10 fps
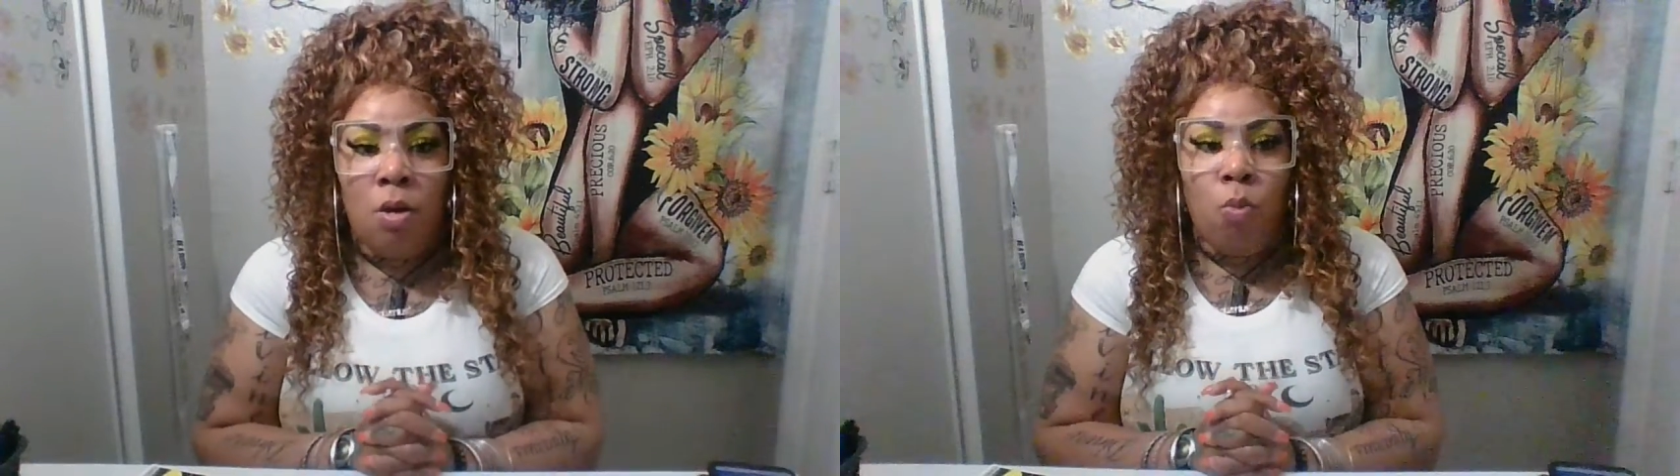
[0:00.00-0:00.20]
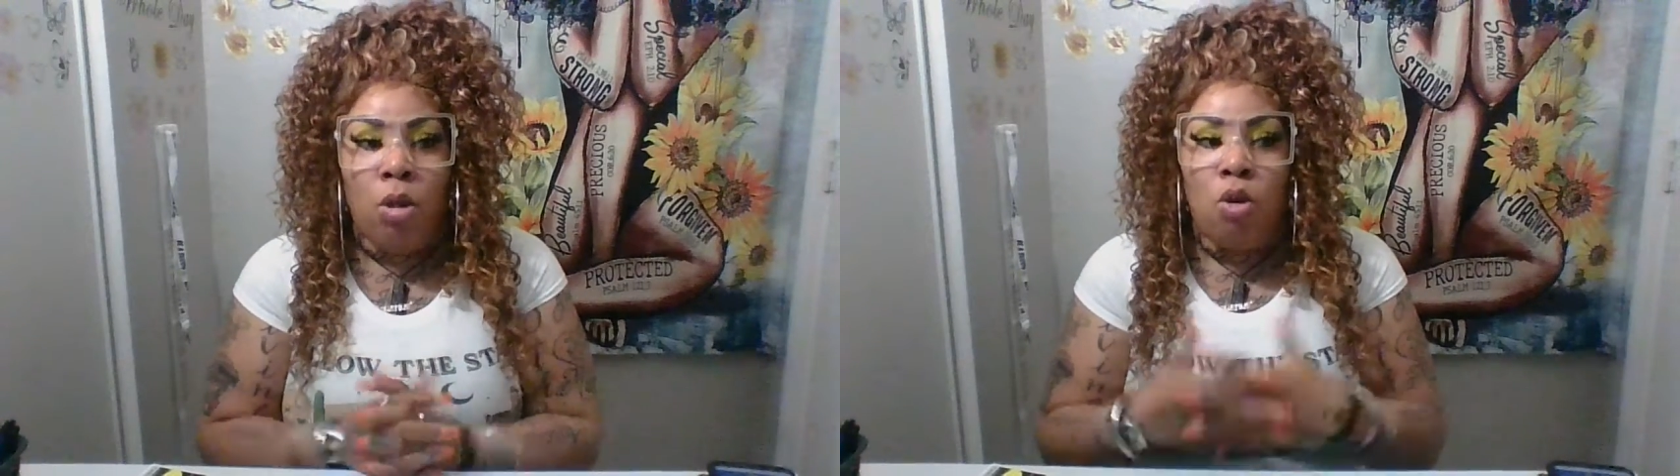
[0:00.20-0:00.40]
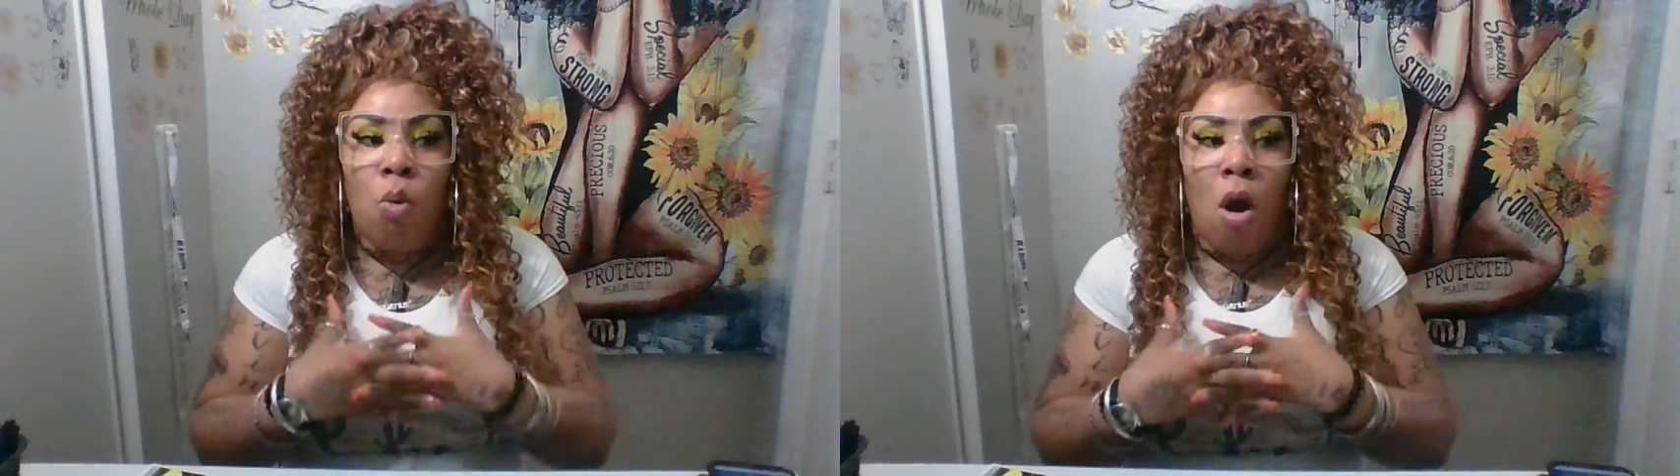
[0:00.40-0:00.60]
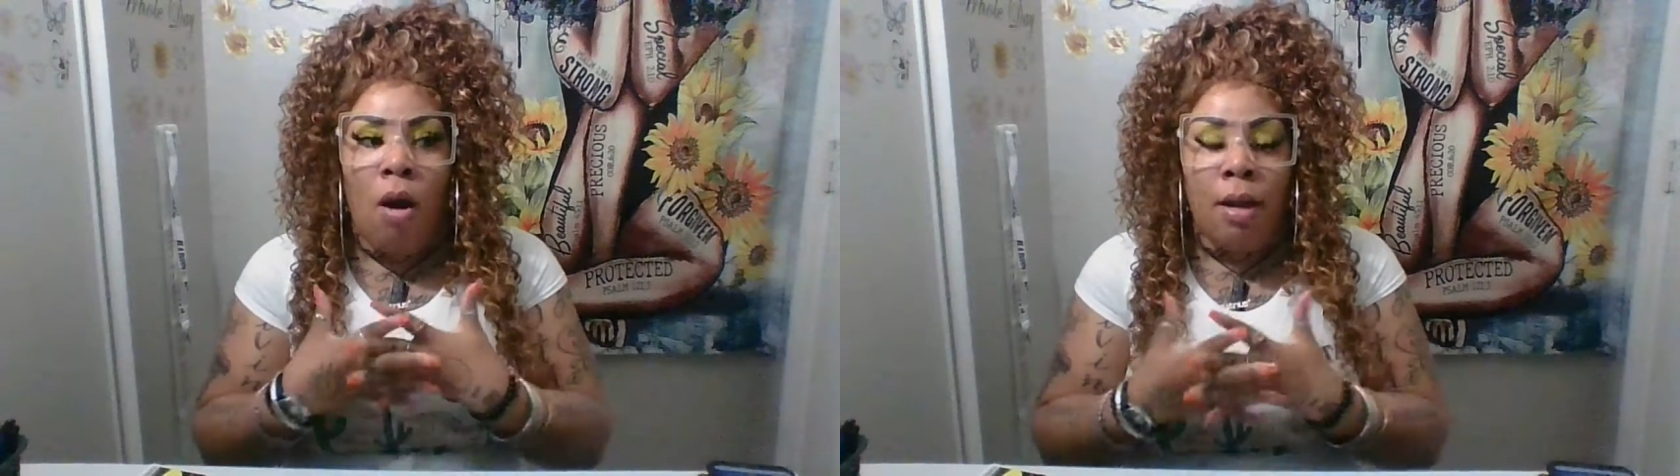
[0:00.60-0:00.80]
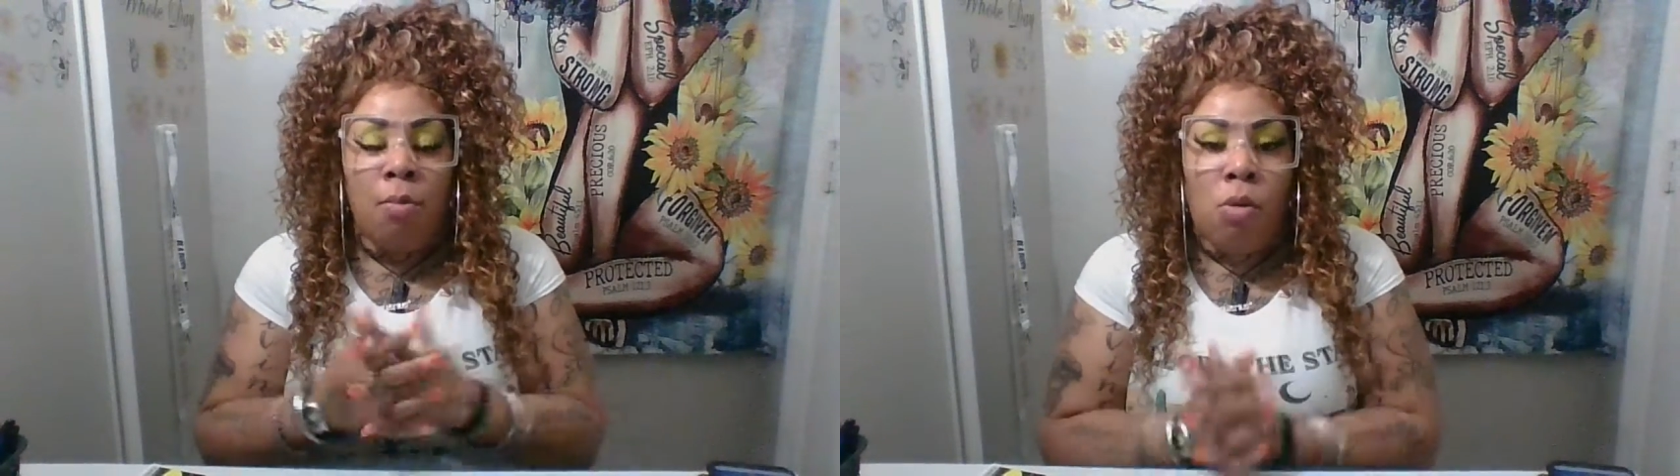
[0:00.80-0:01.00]
when you
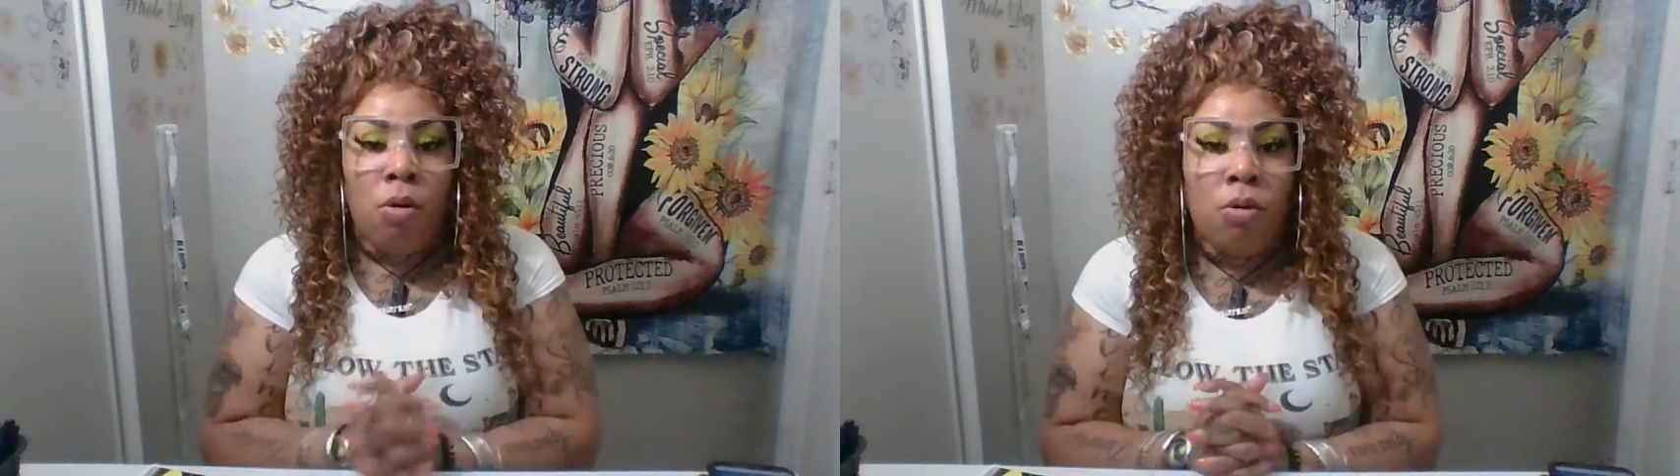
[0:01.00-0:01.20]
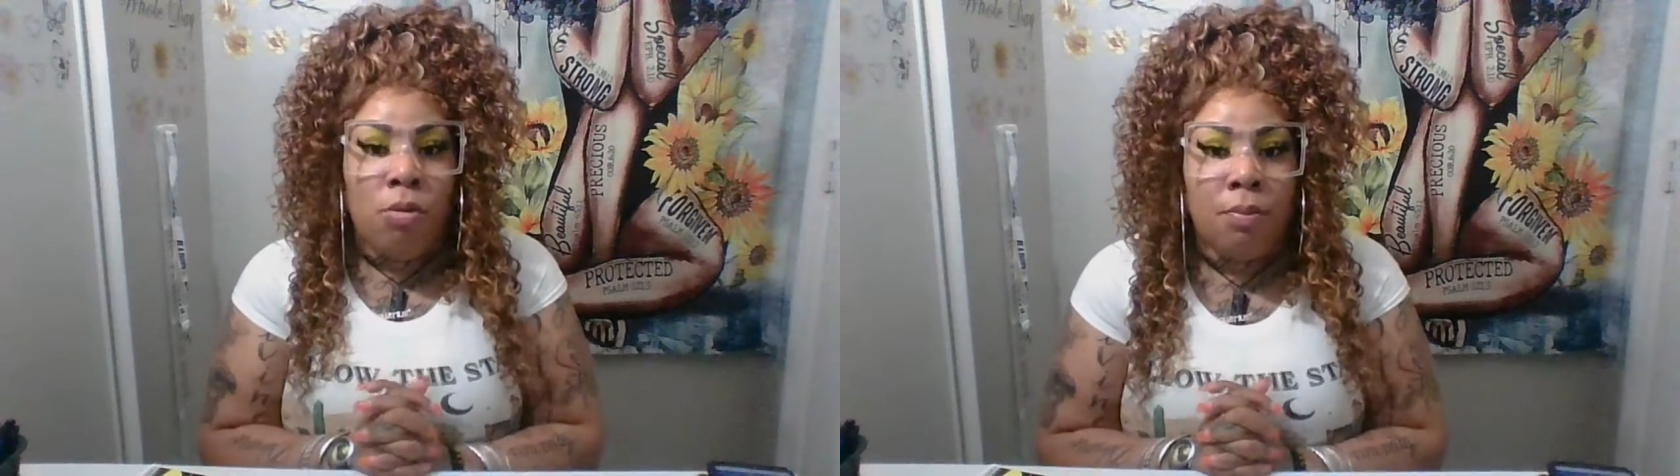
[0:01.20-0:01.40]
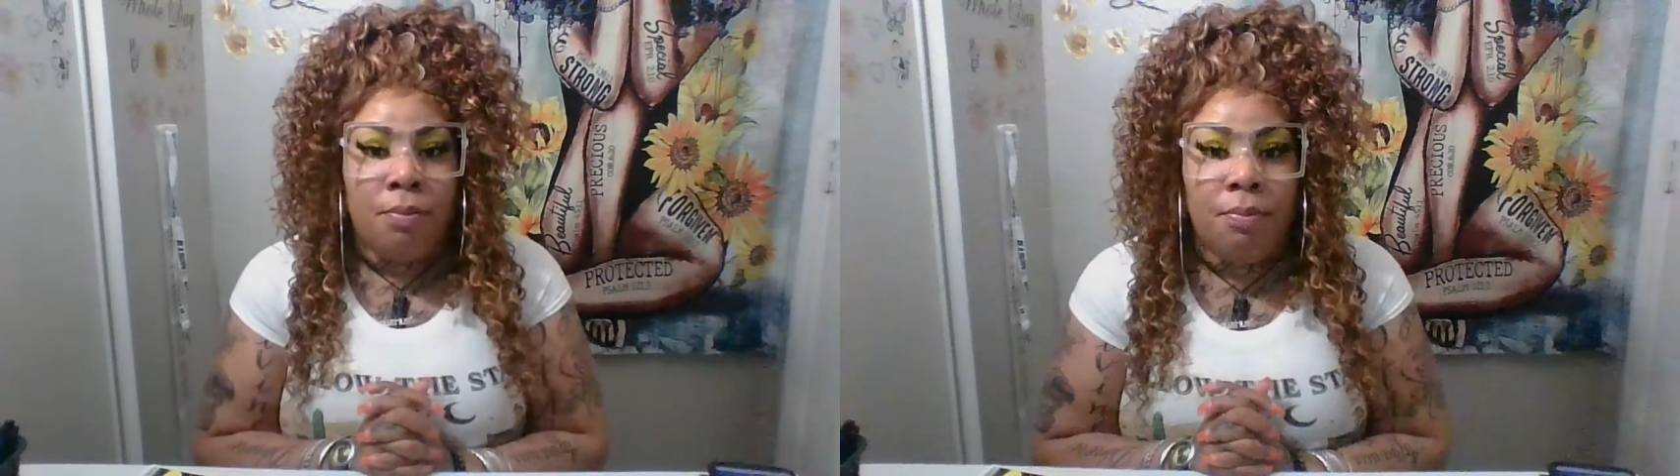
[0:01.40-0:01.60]
are immortal?